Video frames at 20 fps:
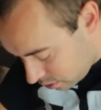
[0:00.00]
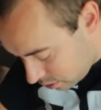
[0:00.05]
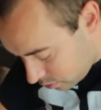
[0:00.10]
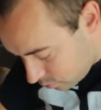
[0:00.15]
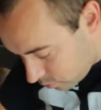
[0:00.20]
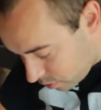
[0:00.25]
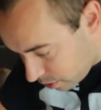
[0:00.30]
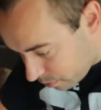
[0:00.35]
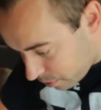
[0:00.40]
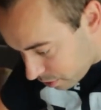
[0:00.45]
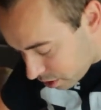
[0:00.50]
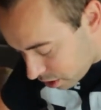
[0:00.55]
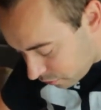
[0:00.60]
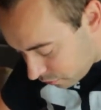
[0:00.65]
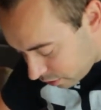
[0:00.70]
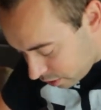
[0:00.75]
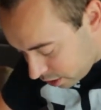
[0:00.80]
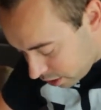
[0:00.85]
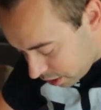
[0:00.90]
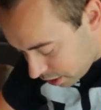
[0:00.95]
Make myself
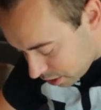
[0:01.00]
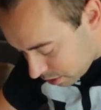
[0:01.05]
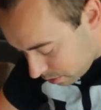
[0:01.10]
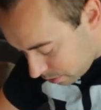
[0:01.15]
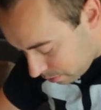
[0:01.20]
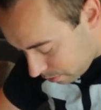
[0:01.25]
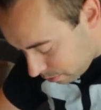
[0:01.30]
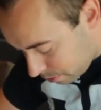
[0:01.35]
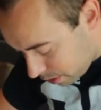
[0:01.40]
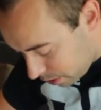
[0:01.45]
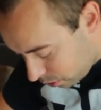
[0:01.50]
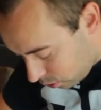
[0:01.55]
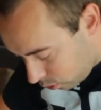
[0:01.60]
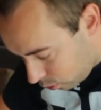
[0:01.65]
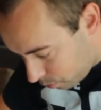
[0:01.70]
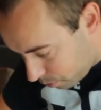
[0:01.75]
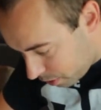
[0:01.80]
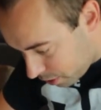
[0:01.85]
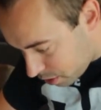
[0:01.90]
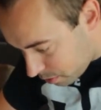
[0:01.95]
a nice big
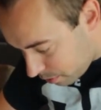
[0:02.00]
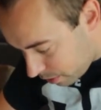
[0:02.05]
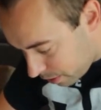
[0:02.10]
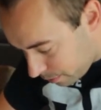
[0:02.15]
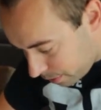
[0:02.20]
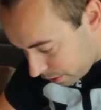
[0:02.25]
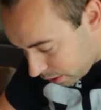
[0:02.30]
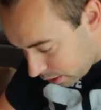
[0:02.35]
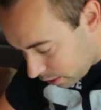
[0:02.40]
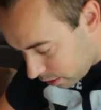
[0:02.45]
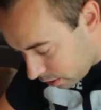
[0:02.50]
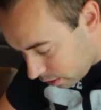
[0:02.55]
old piece of paper.